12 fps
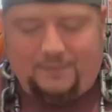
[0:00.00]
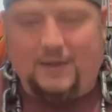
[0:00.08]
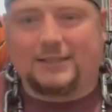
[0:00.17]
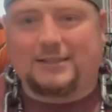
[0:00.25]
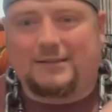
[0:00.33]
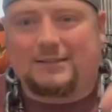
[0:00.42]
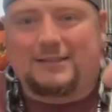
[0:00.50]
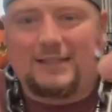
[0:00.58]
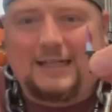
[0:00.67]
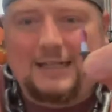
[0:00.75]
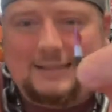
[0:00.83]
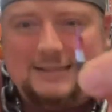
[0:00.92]
As you can
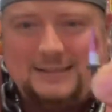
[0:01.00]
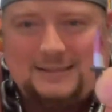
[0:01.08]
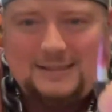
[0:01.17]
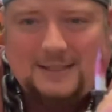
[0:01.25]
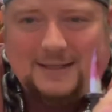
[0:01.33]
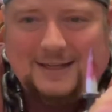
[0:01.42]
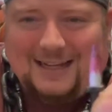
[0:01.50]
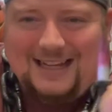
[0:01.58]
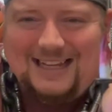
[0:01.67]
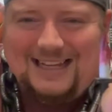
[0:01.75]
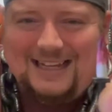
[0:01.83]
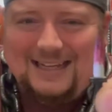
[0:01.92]
see, it's just,
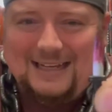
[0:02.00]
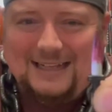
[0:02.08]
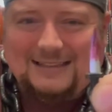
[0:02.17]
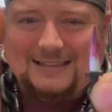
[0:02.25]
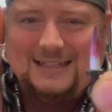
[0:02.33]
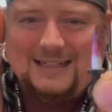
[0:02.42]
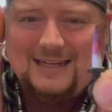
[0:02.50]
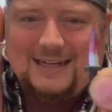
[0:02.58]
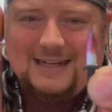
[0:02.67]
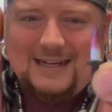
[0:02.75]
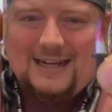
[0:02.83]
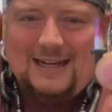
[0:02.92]
it's,
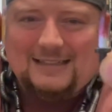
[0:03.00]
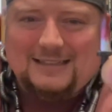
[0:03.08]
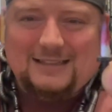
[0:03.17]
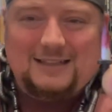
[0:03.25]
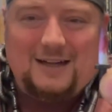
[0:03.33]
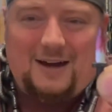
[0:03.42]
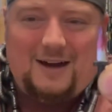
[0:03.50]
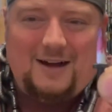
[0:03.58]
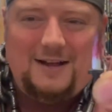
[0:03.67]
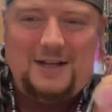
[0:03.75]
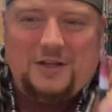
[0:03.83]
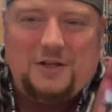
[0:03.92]
it's,
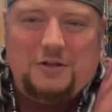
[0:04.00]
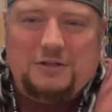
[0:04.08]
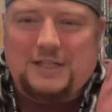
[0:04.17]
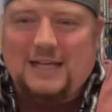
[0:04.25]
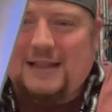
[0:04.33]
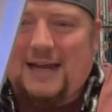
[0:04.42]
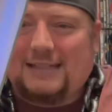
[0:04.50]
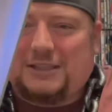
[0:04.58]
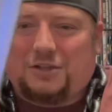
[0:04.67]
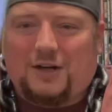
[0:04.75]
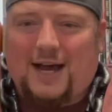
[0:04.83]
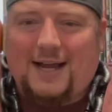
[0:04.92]
you see that it's
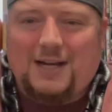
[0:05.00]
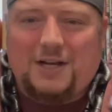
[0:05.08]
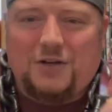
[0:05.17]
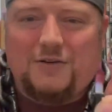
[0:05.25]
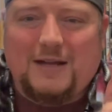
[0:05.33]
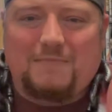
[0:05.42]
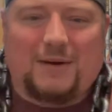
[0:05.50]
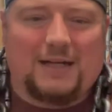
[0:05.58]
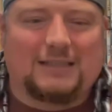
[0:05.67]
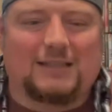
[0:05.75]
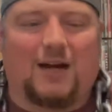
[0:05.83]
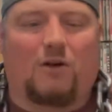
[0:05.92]
trying to do it, but
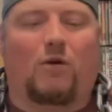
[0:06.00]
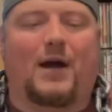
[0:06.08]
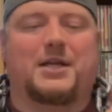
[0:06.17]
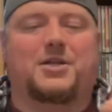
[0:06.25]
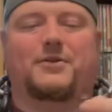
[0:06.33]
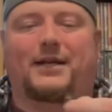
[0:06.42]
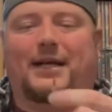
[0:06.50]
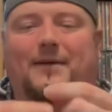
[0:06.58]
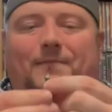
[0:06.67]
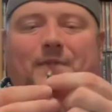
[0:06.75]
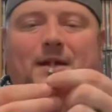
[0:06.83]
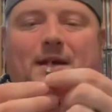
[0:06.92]
it's not quite doing it.